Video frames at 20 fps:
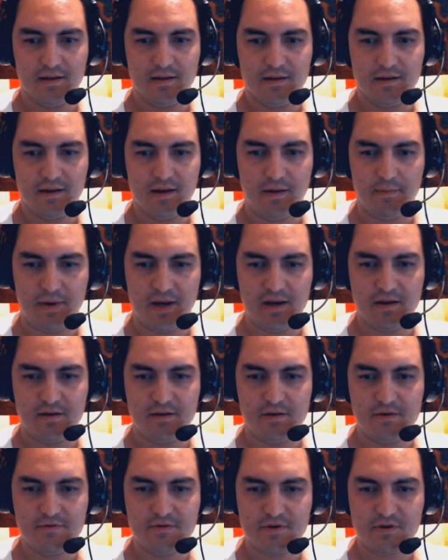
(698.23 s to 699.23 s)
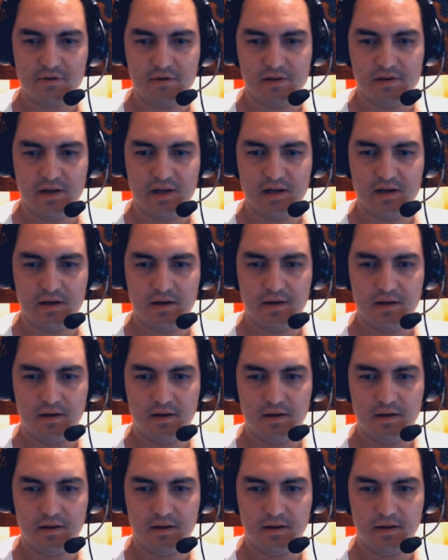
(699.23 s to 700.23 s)
Am I in neutral then?
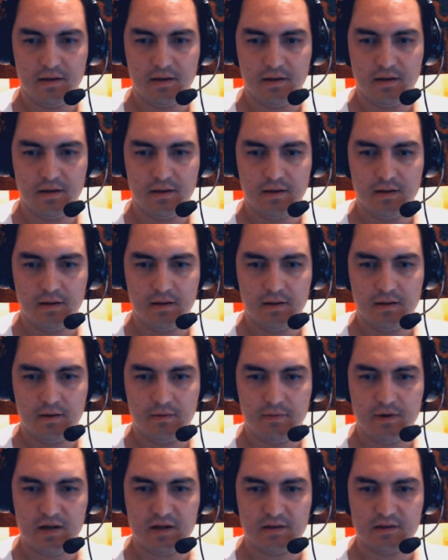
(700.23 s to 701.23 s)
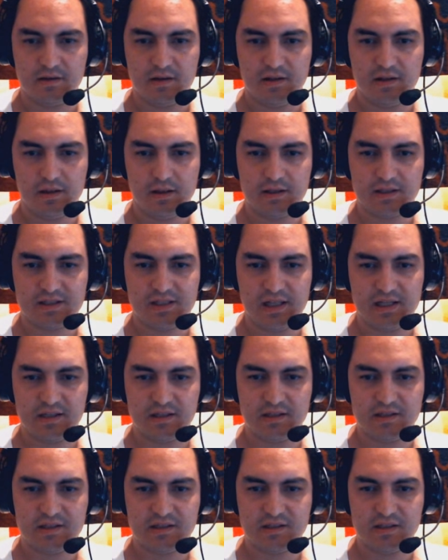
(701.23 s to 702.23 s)
Wait, it looks like
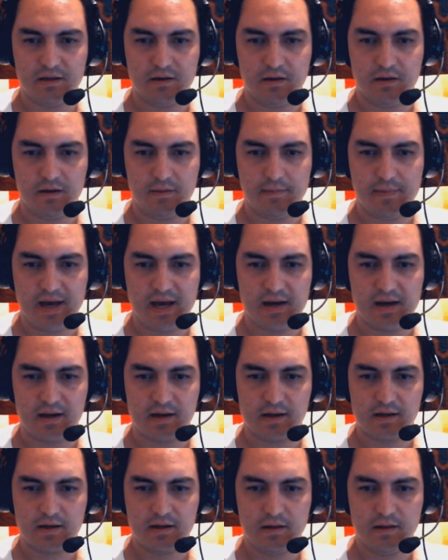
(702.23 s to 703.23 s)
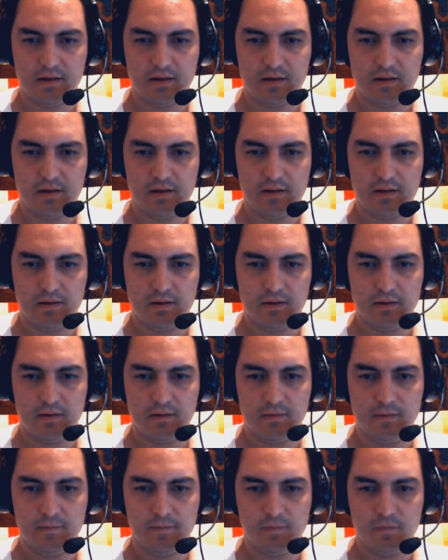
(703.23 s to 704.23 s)
this is an automatic.
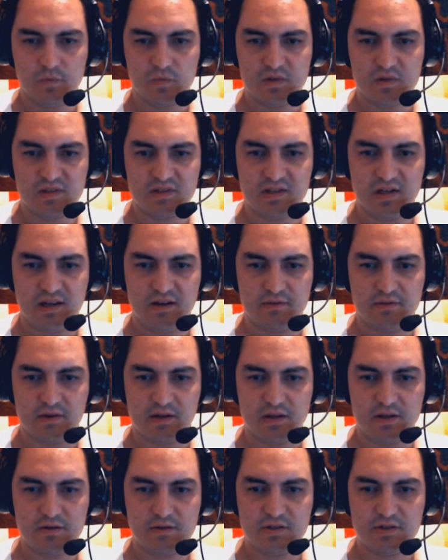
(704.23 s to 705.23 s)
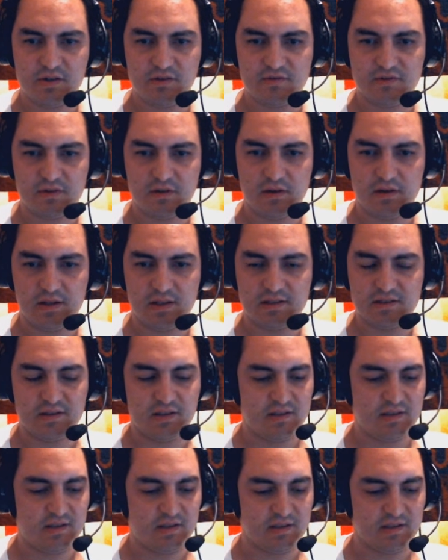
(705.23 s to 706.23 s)
Doesn't have a gear shifter unless
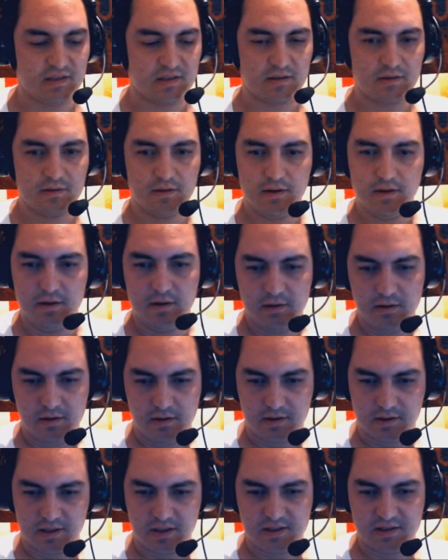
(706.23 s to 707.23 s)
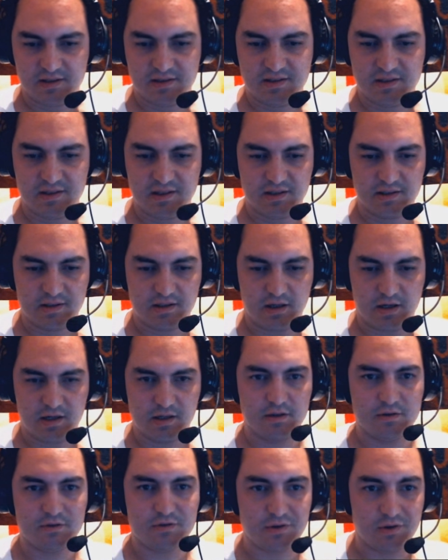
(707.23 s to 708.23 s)
this is Okay, let's see. Car
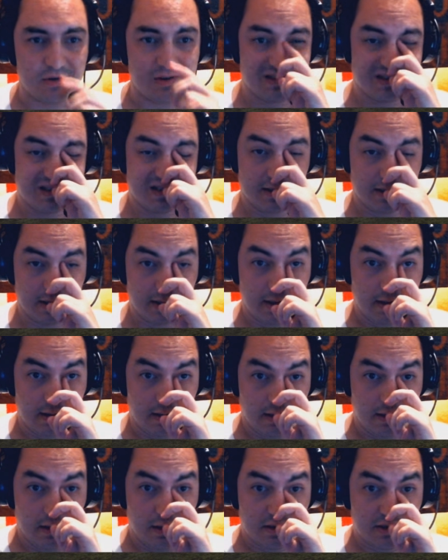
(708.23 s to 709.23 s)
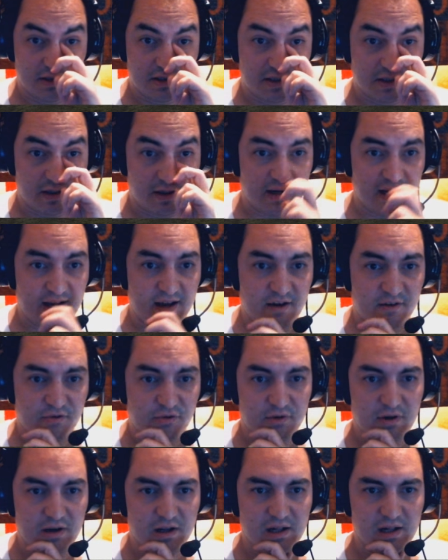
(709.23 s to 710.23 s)
controls. Steer left,
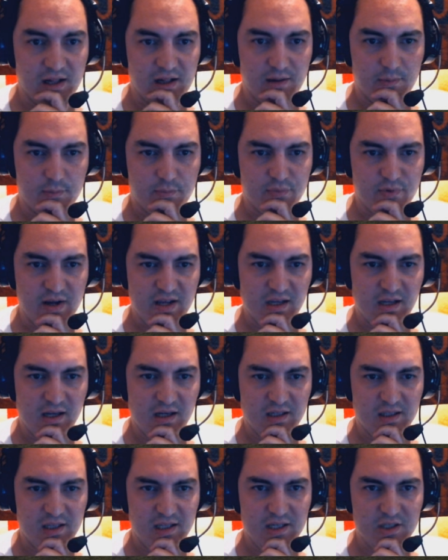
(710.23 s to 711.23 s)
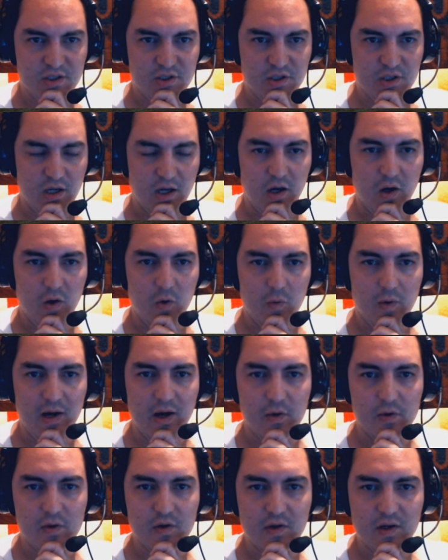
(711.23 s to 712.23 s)
throttle, brake, clutch. Oh,
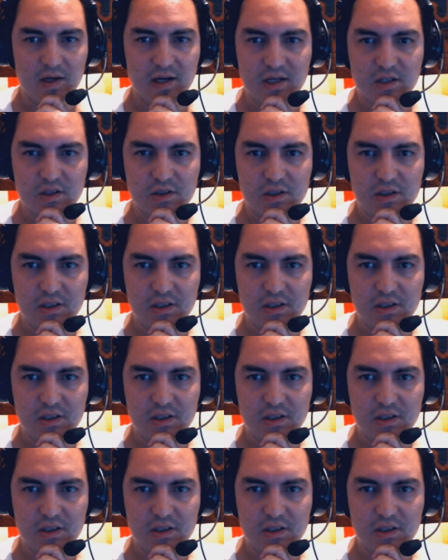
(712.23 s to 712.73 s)
wow, you can actually...